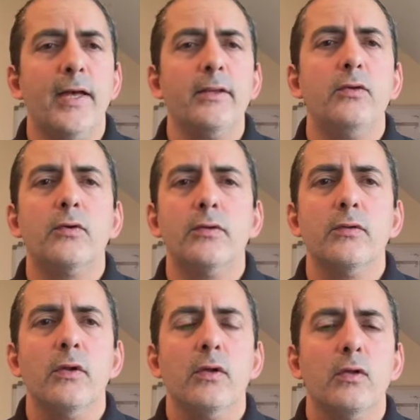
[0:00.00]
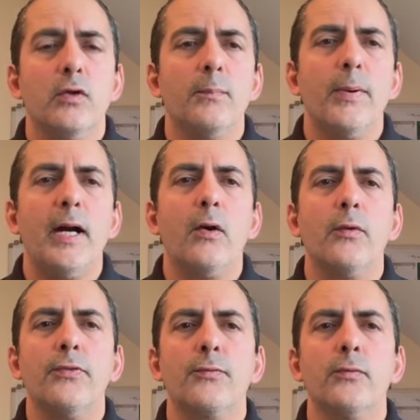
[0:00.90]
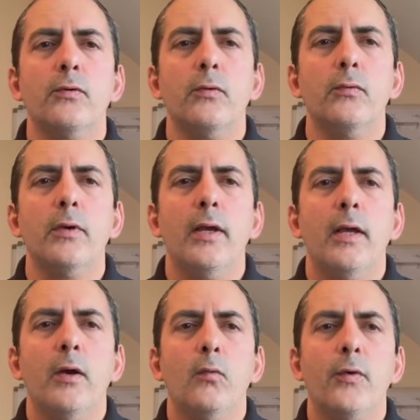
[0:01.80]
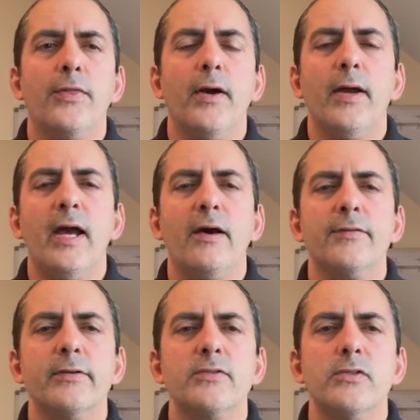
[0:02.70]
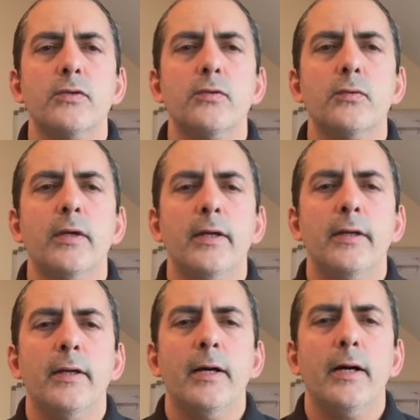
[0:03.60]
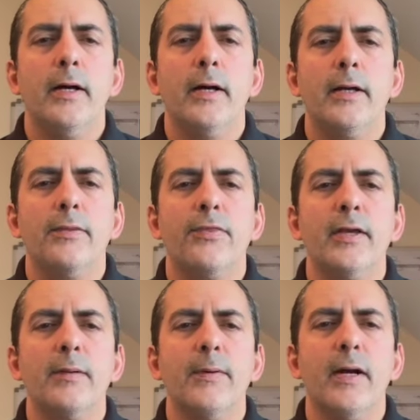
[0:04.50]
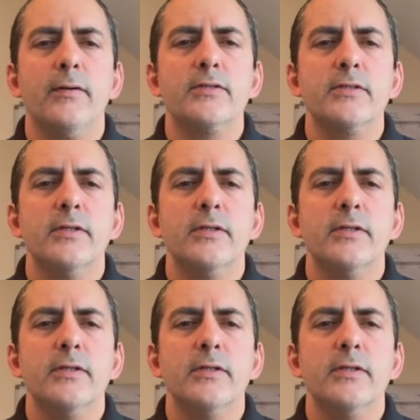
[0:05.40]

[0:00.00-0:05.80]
you can power through without having to think about